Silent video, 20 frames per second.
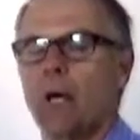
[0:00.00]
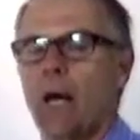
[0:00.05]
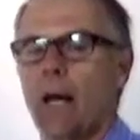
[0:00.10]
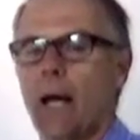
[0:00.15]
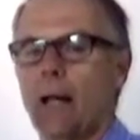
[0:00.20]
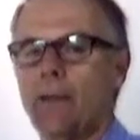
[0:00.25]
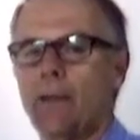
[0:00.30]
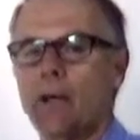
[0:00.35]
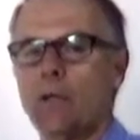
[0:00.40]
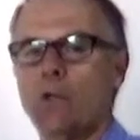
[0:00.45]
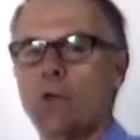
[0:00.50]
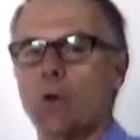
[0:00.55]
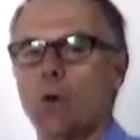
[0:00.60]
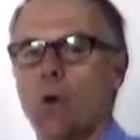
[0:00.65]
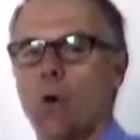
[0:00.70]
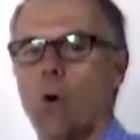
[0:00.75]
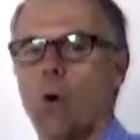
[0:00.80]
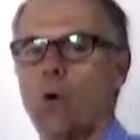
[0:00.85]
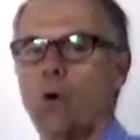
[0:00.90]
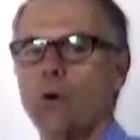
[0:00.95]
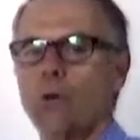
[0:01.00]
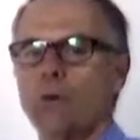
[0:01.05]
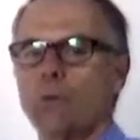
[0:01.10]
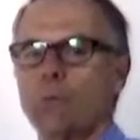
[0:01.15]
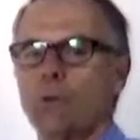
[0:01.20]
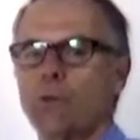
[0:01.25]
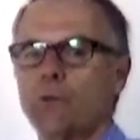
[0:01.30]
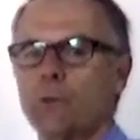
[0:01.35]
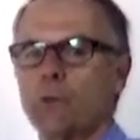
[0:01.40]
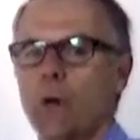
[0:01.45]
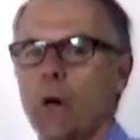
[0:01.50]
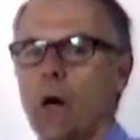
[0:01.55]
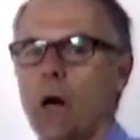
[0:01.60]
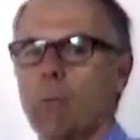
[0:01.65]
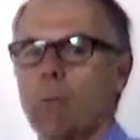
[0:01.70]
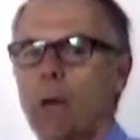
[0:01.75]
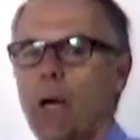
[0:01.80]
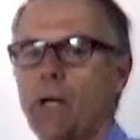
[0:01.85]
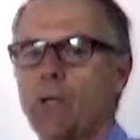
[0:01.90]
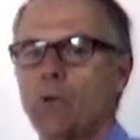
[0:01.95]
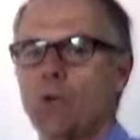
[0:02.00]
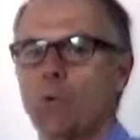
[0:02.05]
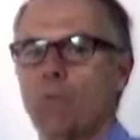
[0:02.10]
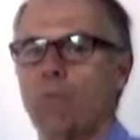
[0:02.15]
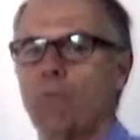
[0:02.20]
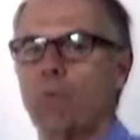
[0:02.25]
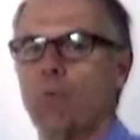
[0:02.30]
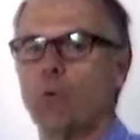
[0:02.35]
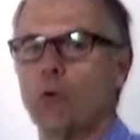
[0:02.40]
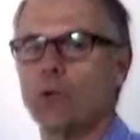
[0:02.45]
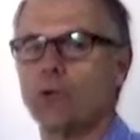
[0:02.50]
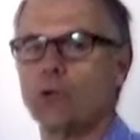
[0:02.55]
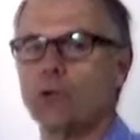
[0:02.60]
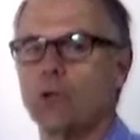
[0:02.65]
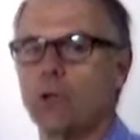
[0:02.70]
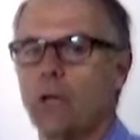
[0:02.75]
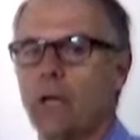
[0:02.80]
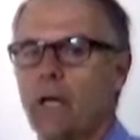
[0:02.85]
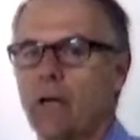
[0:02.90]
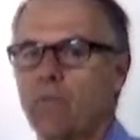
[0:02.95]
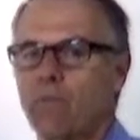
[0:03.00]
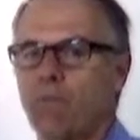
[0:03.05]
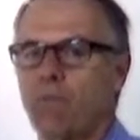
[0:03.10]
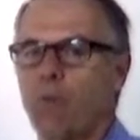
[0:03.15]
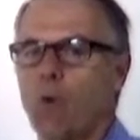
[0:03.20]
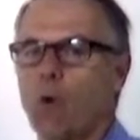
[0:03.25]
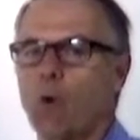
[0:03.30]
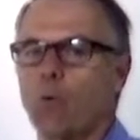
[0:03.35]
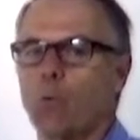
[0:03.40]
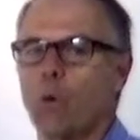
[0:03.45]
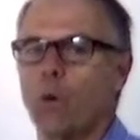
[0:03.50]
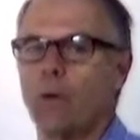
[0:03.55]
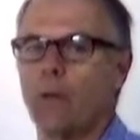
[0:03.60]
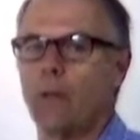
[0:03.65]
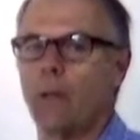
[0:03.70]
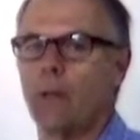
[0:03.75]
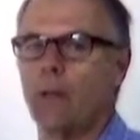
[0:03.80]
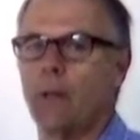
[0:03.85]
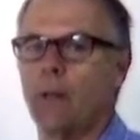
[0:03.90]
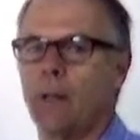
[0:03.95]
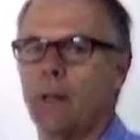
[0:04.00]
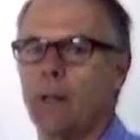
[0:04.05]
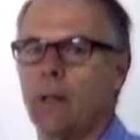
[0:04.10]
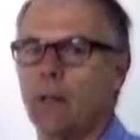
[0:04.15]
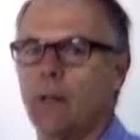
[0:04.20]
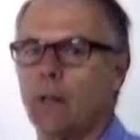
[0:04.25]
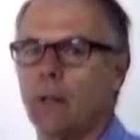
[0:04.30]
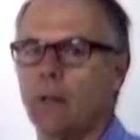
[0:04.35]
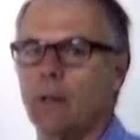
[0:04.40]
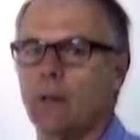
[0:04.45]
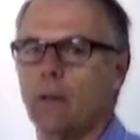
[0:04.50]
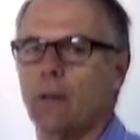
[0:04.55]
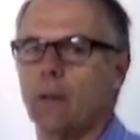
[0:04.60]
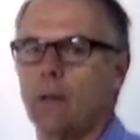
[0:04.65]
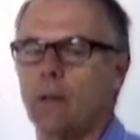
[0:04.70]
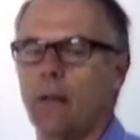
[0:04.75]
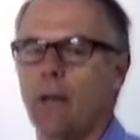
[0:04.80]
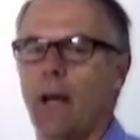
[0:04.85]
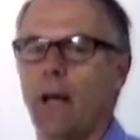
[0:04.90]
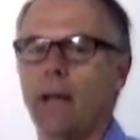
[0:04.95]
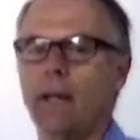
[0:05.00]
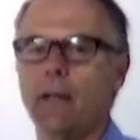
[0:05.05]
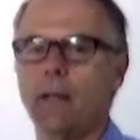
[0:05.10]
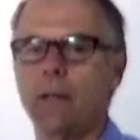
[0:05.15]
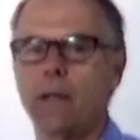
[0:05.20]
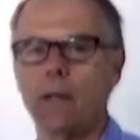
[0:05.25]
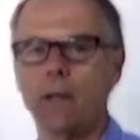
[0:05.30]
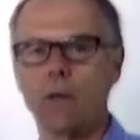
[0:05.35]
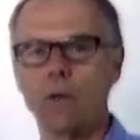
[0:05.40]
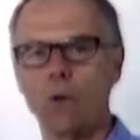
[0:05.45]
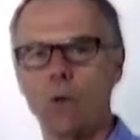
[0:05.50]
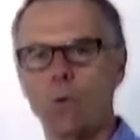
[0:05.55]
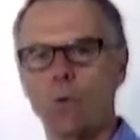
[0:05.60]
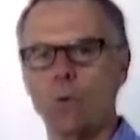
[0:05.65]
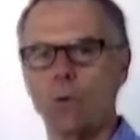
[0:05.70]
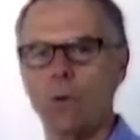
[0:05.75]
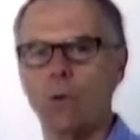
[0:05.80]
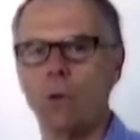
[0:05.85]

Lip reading: and then you'll hold it with your arm and you'll force your leg forward and you let it go.